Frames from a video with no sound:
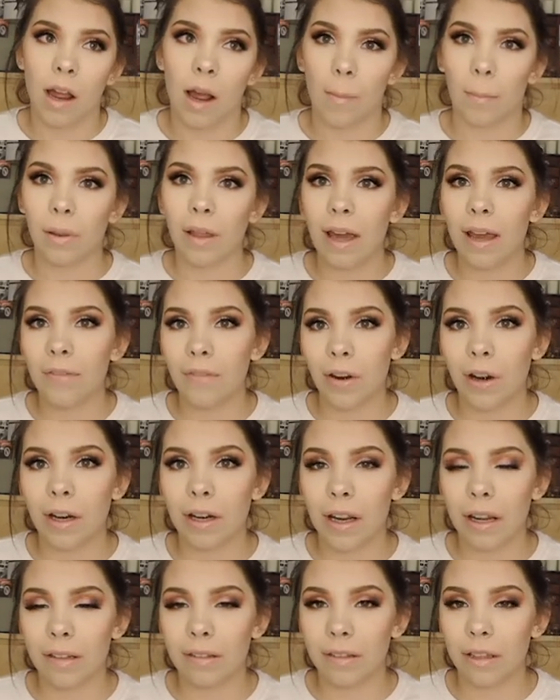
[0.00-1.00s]
apply very
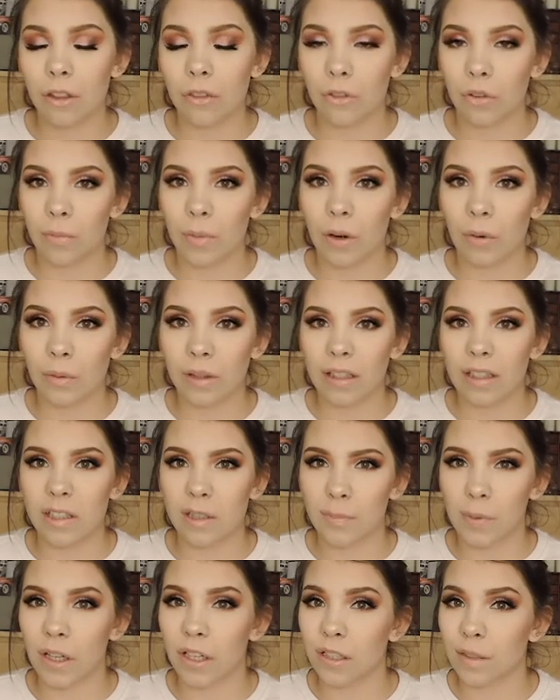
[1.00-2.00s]
nicely through my really
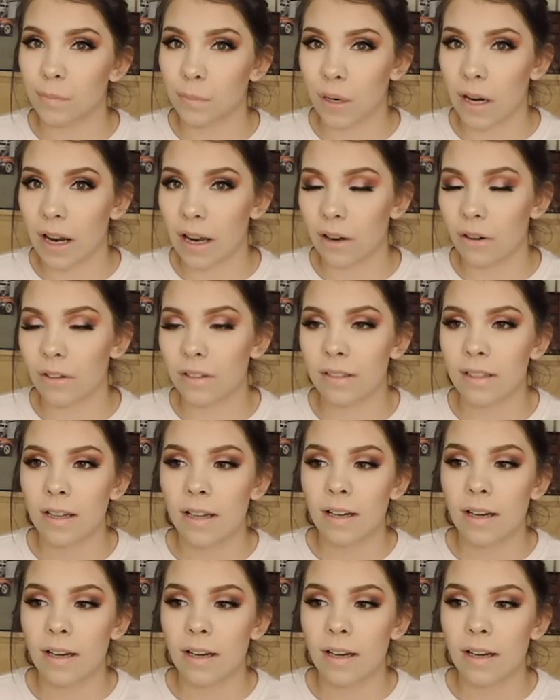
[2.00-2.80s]
sparse brows.